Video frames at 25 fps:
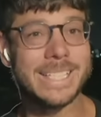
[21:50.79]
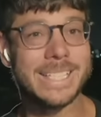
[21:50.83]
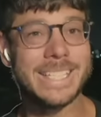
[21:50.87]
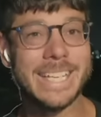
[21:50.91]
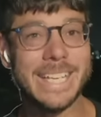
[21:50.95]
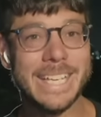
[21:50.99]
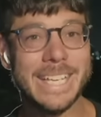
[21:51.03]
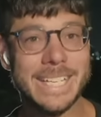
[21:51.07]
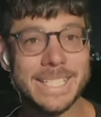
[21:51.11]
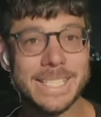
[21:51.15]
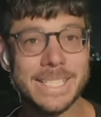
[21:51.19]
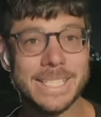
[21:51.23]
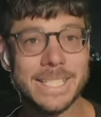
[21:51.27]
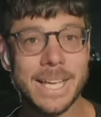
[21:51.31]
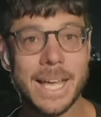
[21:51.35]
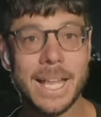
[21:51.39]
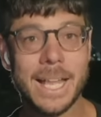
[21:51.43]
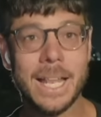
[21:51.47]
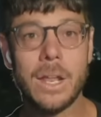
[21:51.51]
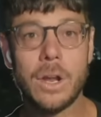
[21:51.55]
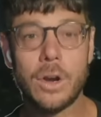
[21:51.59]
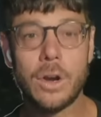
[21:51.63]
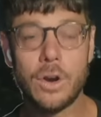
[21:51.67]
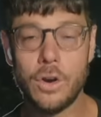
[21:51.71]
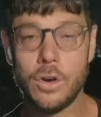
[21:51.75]
that's
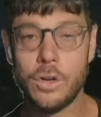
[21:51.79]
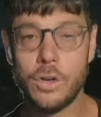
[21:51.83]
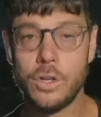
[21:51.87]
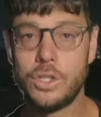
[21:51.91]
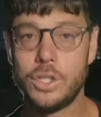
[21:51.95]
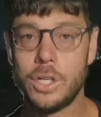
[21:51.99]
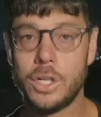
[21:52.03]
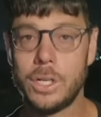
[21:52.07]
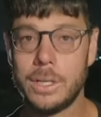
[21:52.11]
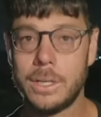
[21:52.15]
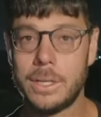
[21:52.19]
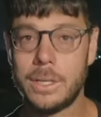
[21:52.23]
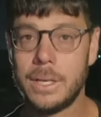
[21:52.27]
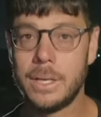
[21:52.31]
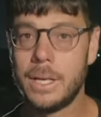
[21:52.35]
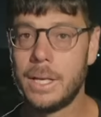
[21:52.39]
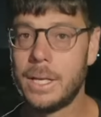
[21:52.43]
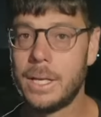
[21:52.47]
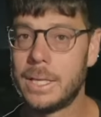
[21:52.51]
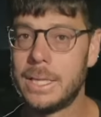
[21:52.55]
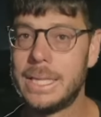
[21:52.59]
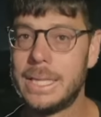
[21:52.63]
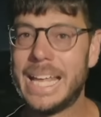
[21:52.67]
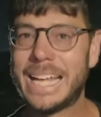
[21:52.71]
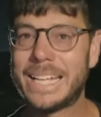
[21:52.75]

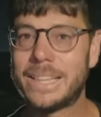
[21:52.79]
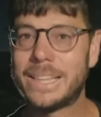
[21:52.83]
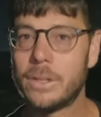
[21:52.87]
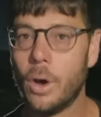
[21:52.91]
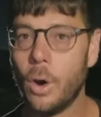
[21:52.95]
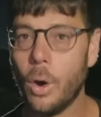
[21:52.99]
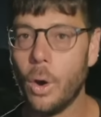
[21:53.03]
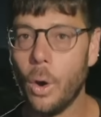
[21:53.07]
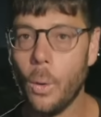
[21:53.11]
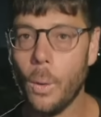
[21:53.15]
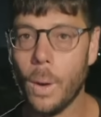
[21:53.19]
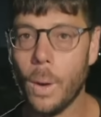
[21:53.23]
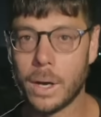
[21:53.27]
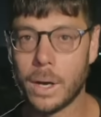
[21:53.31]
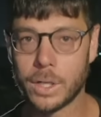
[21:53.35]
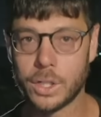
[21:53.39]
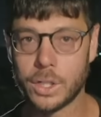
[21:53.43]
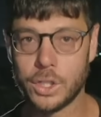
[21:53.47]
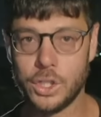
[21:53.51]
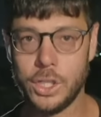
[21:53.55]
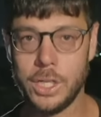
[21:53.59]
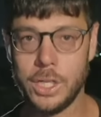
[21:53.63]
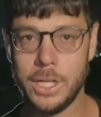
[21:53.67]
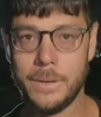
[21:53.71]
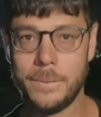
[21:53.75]

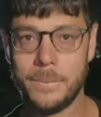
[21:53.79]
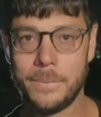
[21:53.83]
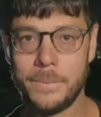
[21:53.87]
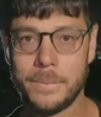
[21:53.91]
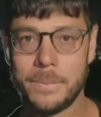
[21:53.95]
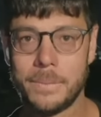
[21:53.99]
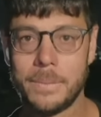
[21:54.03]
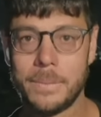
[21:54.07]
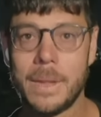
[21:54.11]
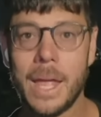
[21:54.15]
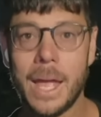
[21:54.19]
israelurgent.org